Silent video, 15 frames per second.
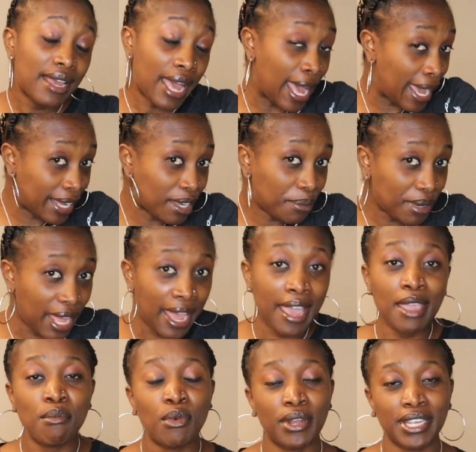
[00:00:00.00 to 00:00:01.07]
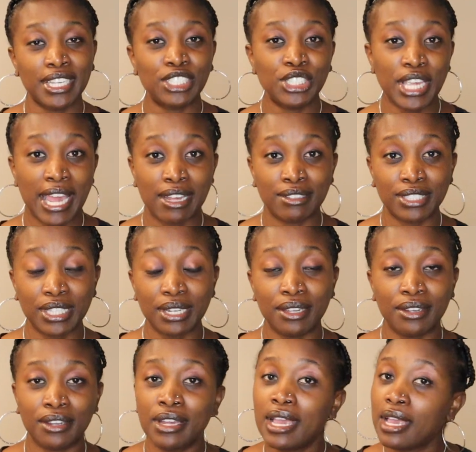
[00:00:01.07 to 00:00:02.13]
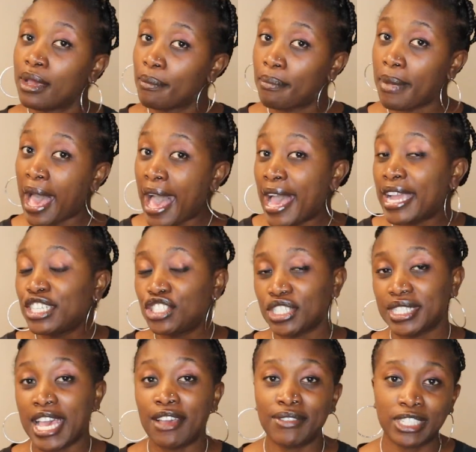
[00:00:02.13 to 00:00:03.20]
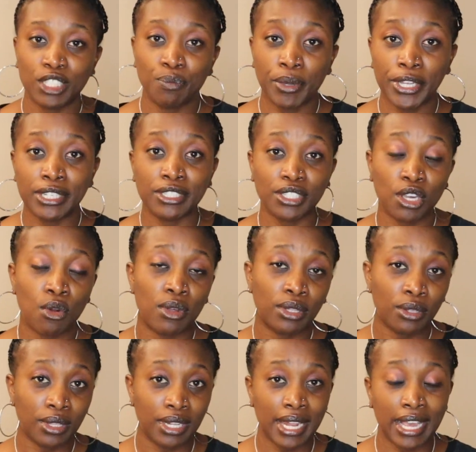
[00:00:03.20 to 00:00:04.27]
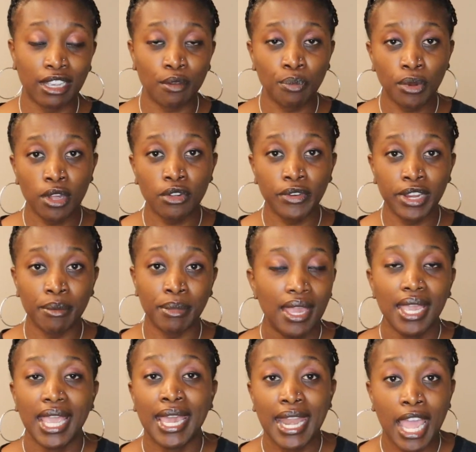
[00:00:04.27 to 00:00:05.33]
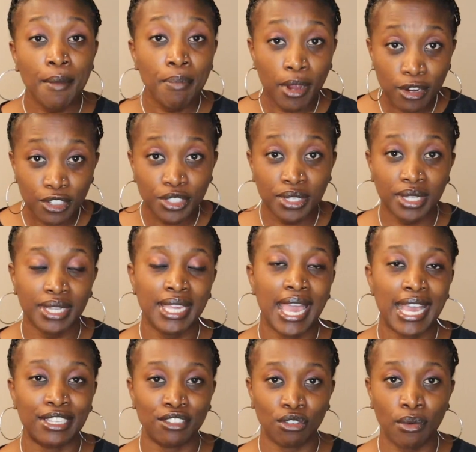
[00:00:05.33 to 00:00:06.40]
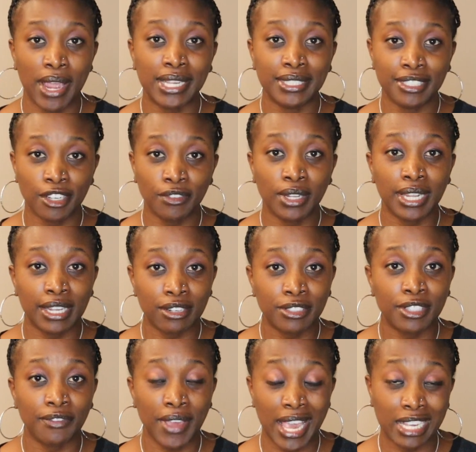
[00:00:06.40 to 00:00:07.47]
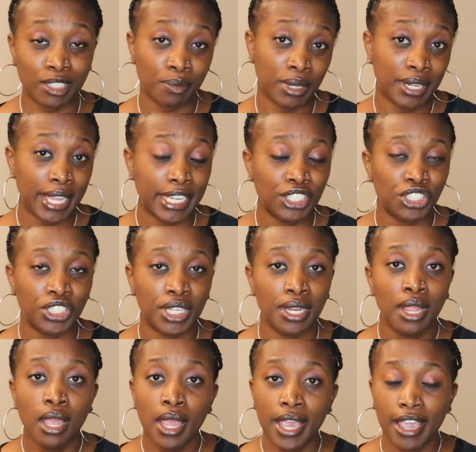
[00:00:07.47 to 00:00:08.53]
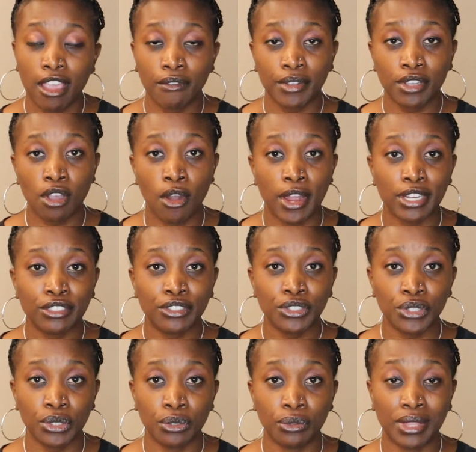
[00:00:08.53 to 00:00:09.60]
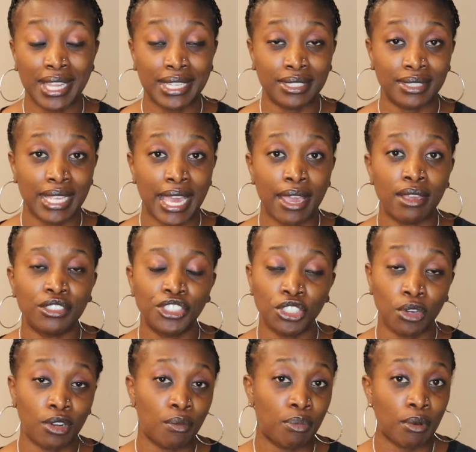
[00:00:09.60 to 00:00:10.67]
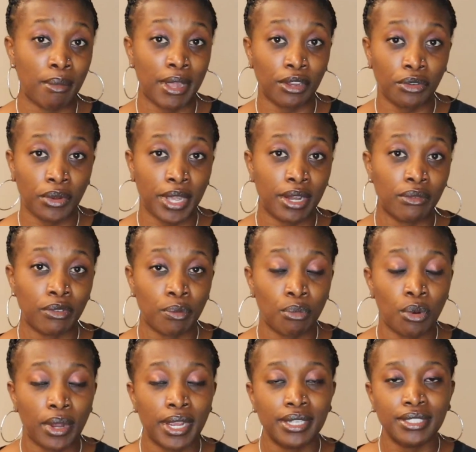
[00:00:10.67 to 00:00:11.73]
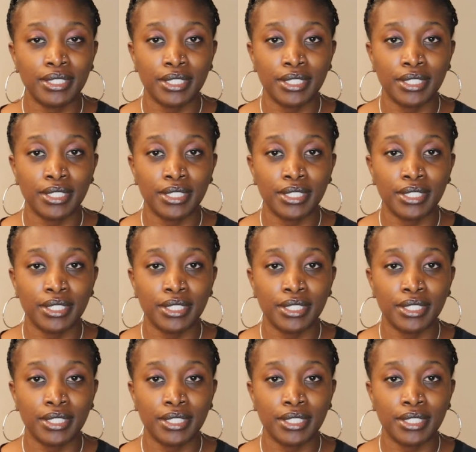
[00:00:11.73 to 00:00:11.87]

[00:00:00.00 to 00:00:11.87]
I am not a mortgage counselor. I just have experience going through the Naca program, and I personally had to write several letters of explanation in regards to things that showed up on my credit report.